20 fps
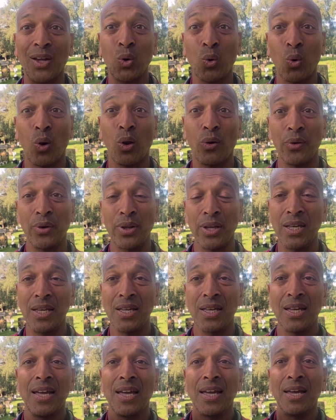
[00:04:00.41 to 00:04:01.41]
quality,
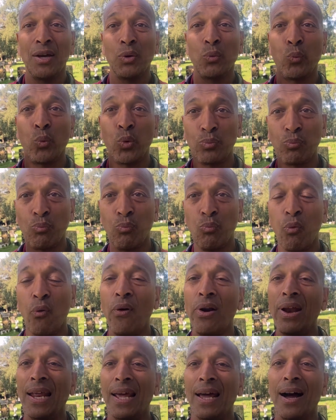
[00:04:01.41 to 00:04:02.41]
with
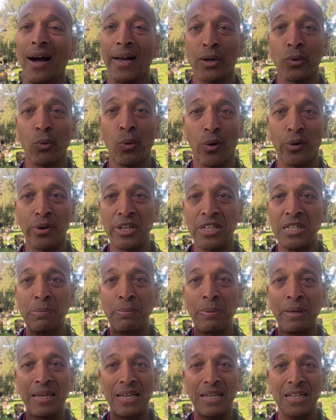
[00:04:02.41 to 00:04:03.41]
really high quality
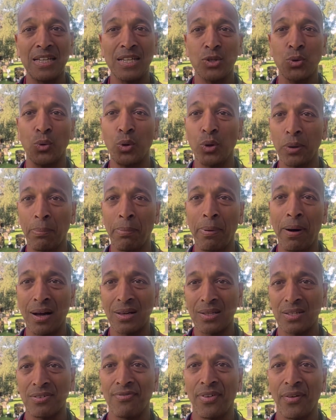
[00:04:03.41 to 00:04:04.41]
speakers, all the
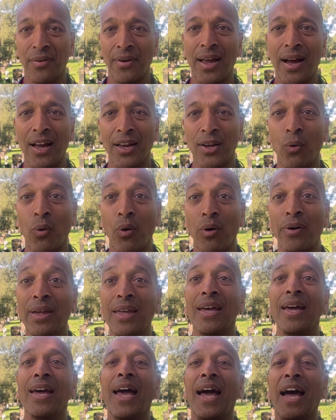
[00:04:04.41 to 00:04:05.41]
parts are very high quality.
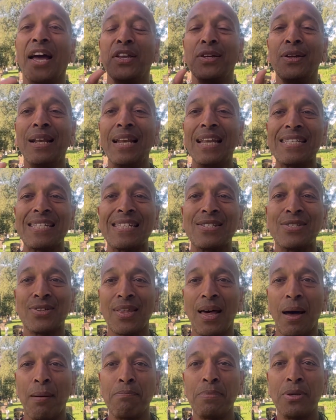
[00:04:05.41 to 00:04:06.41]
And you listen to
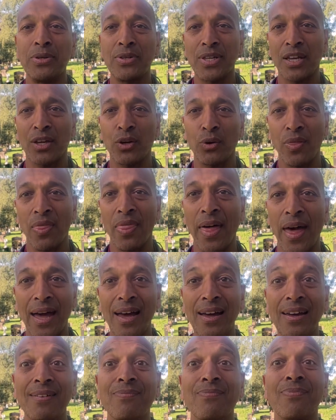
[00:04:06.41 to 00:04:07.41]
that music on
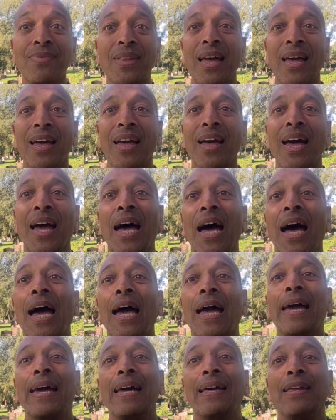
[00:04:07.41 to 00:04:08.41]
there,
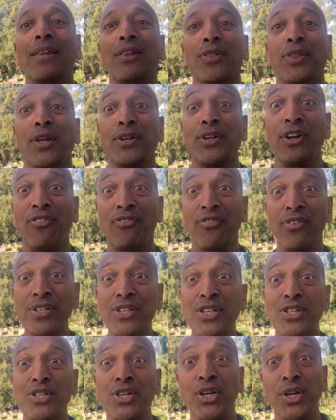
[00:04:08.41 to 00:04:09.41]
the difference
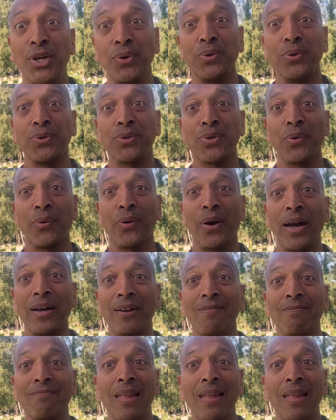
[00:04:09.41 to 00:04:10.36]
is huge, right?